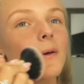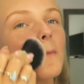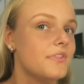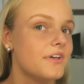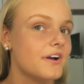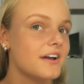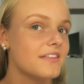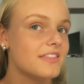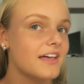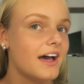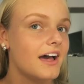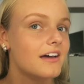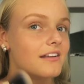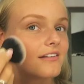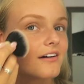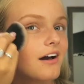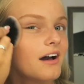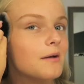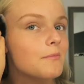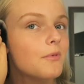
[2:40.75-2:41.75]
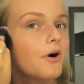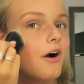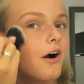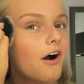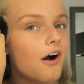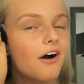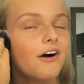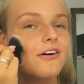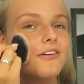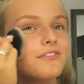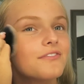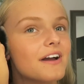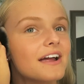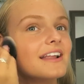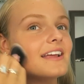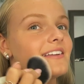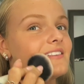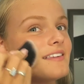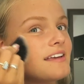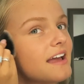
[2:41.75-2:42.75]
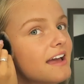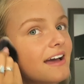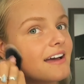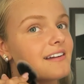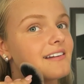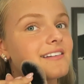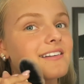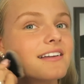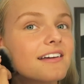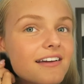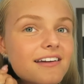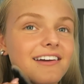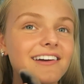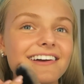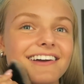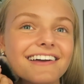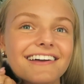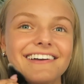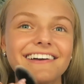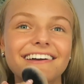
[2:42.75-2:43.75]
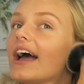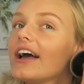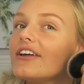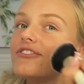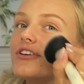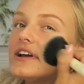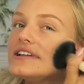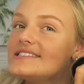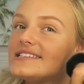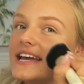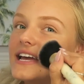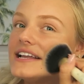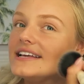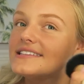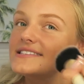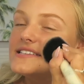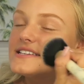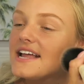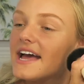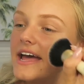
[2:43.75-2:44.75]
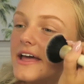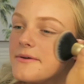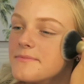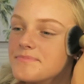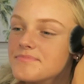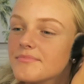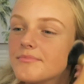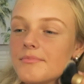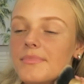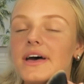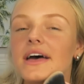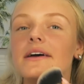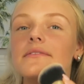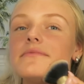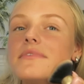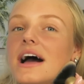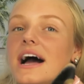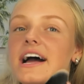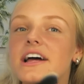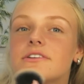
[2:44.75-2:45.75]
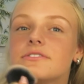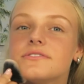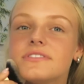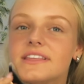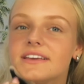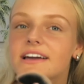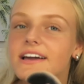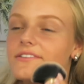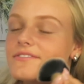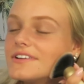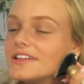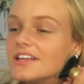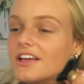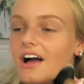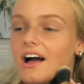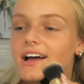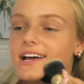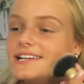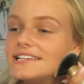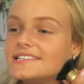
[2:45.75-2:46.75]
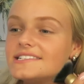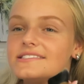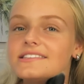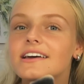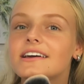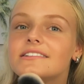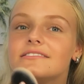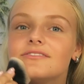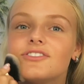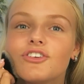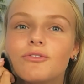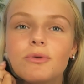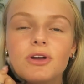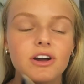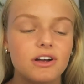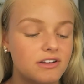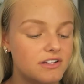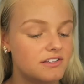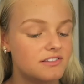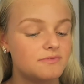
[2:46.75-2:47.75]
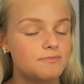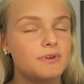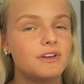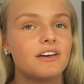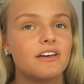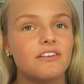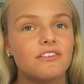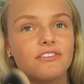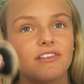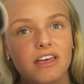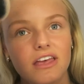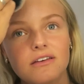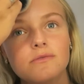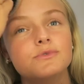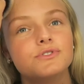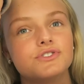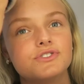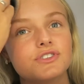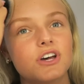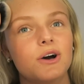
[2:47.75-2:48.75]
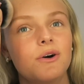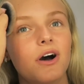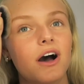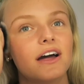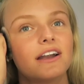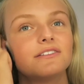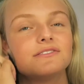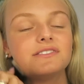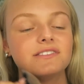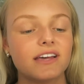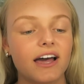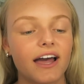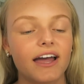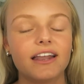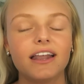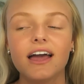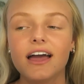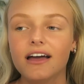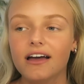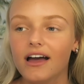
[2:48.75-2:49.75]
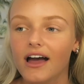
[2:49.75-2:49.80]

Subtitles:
Look at that, I'm already tan. I tried tanning today, but I don't think I really got any sun, to be honest, because it was so hot outside.